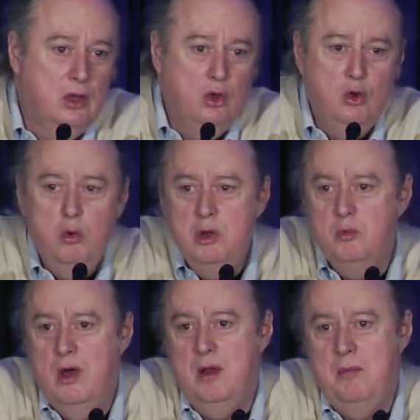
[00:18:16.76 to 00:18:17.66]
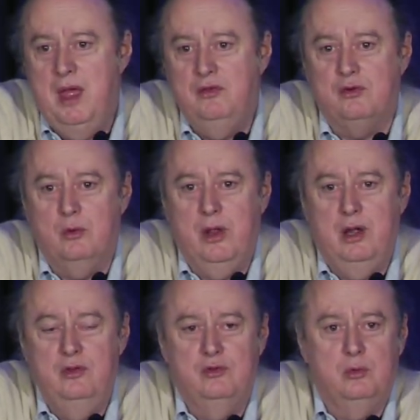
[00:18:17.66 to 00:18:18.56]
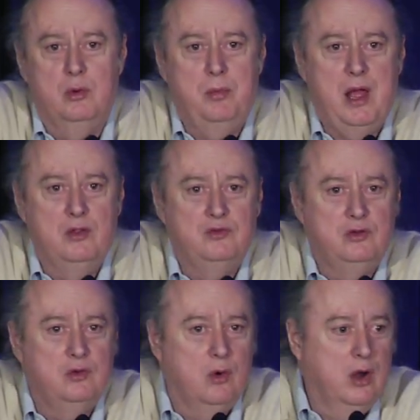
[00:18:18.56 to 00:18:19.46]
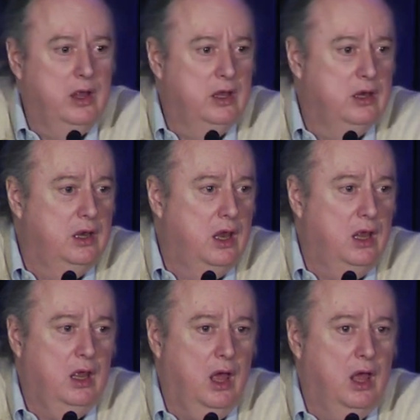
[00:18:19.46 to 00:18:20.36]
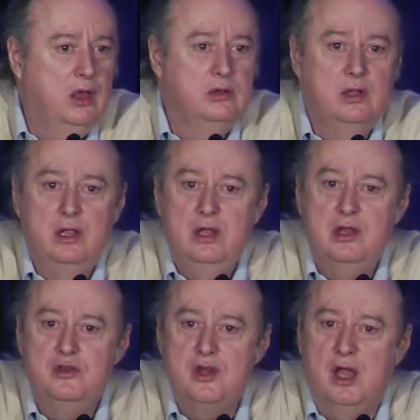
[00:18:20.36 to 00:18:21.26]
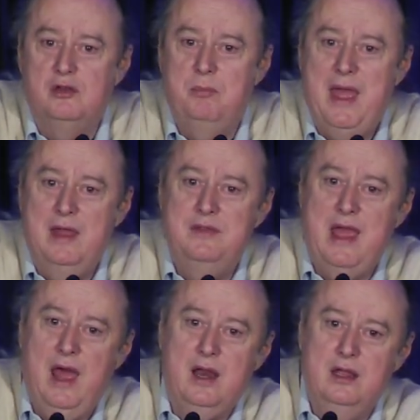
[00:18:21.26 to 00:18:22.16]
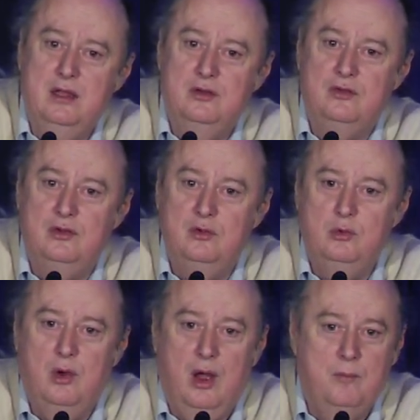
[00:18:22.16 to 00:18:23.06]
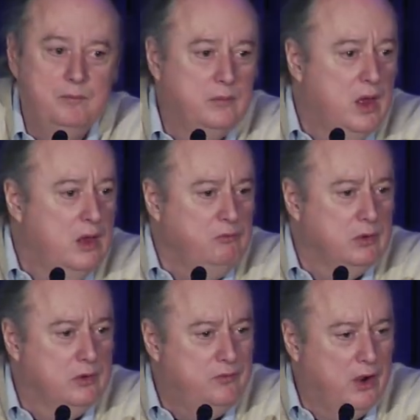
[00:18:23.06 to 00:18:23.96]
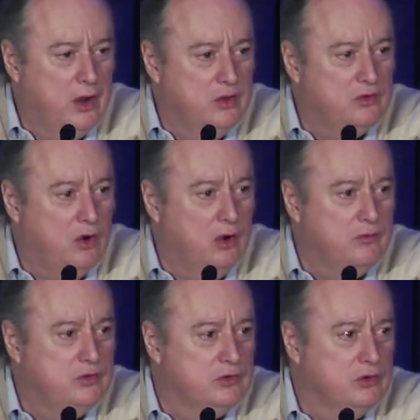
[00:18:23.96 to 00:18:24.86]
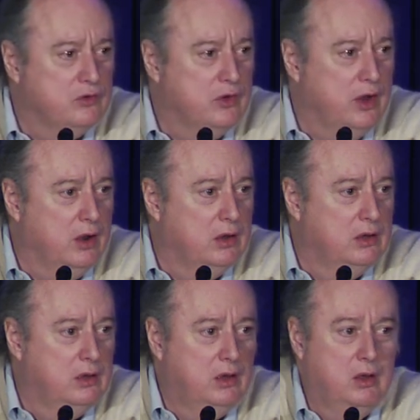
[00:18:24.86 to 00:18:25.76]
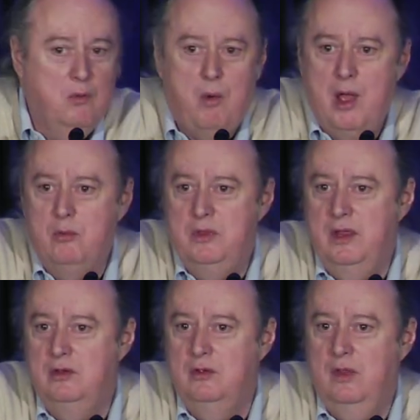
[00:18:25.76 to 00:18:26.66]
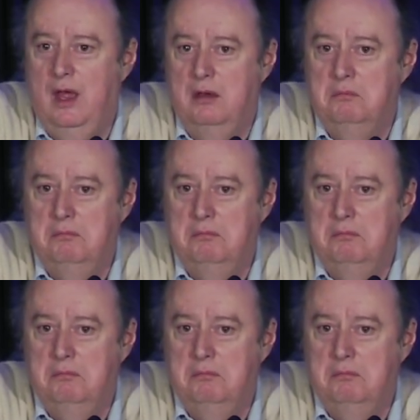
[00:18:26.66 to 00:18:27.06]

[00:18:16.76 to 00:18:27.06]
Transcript: Who would want to masquerade as a repository and uh, inject bad data into um, the various harvesters there? Why would they do that?